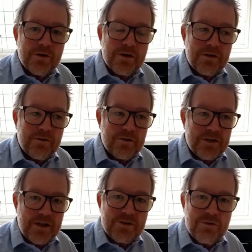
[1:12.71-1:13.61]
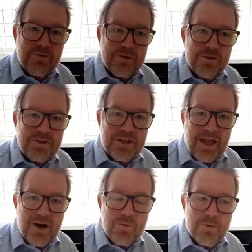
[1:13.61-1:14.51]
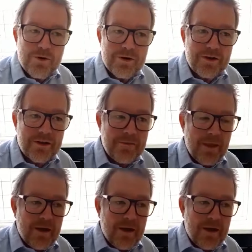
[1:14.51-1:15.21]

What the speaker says: because it is a revolution in how we're working,